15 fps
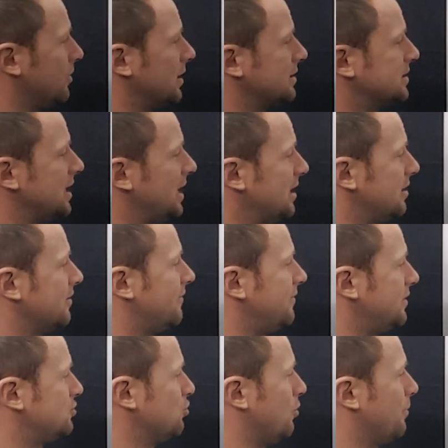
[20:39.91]
this
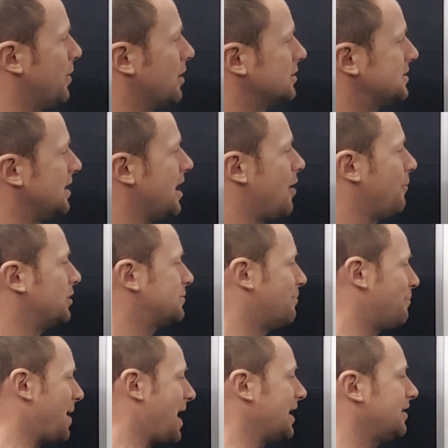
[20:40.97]
individual person, how much
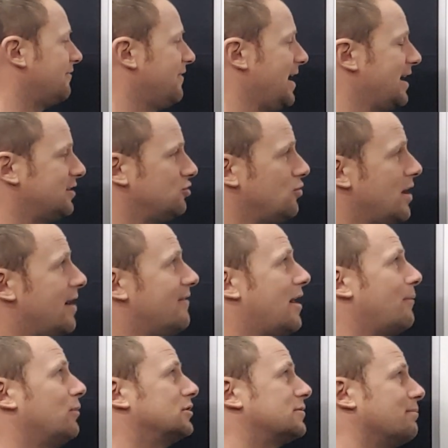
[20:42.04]
body fat you have, how
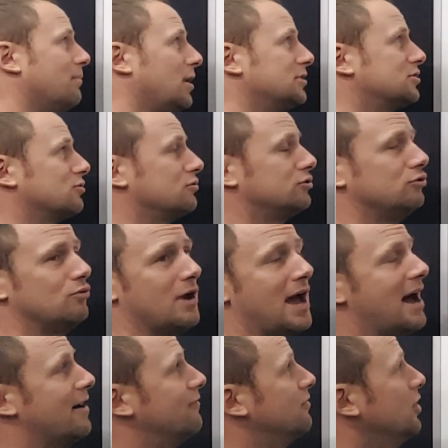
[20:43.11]
much muscle do you
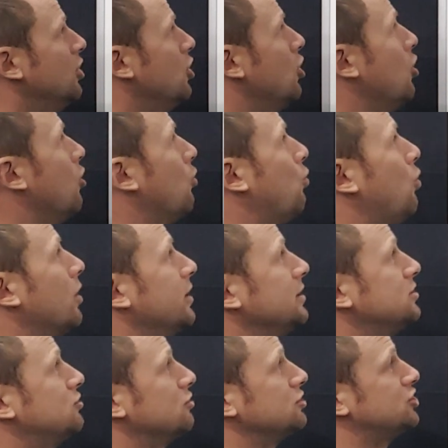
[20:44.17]
have, what
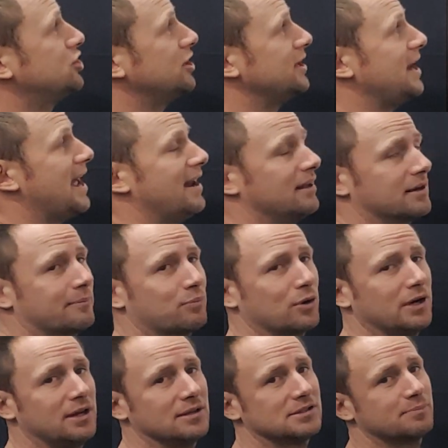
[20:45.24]
is your genetic
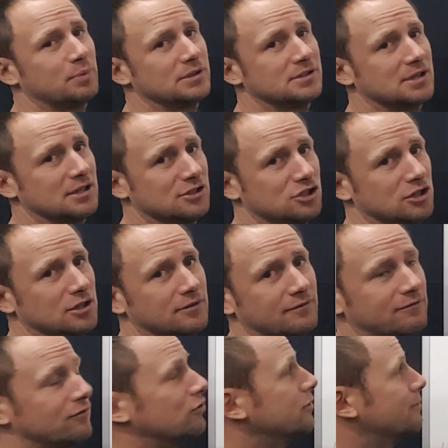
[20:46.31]
predisposition
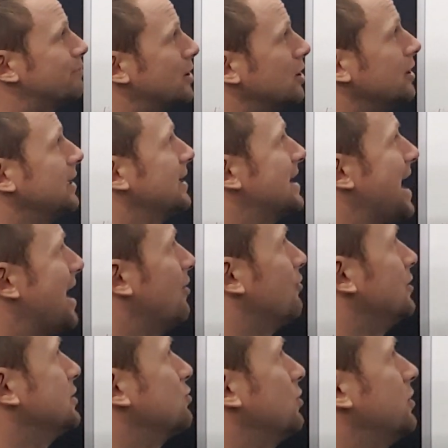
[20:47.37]
for burning
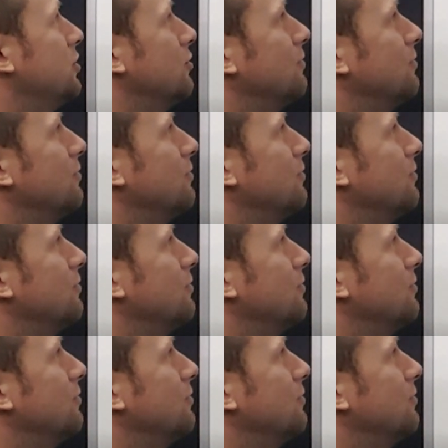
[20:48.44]
calories with your